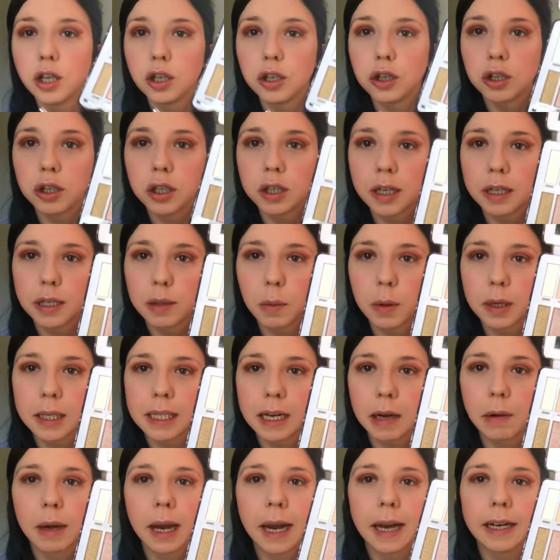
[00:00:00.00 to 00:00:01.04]
just this one
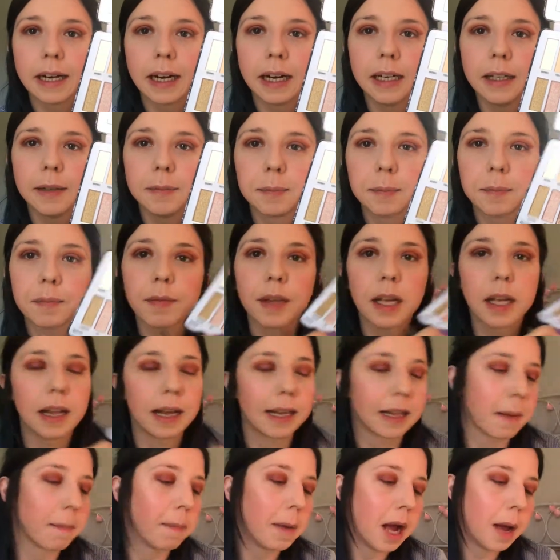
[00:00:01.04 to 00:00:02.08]
down here,
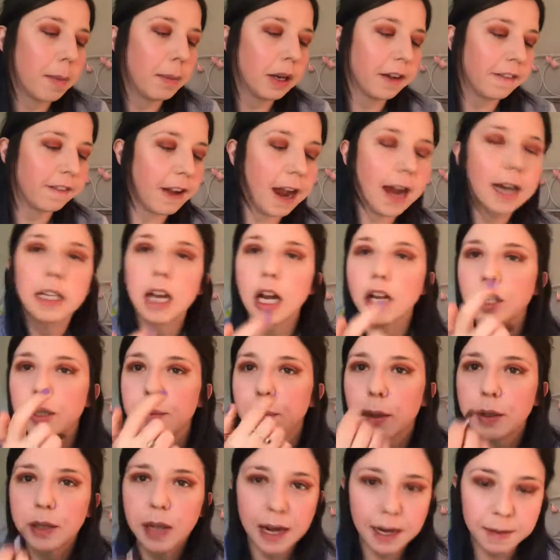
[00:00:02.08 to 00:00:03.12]
like the marble effect, and just
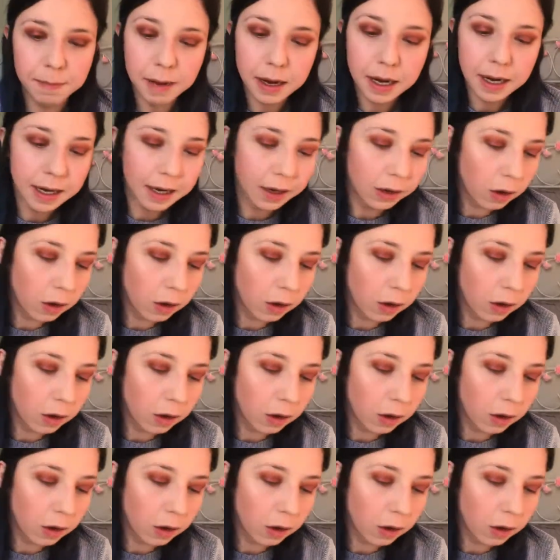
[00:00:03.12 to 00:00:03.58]
put that in my inner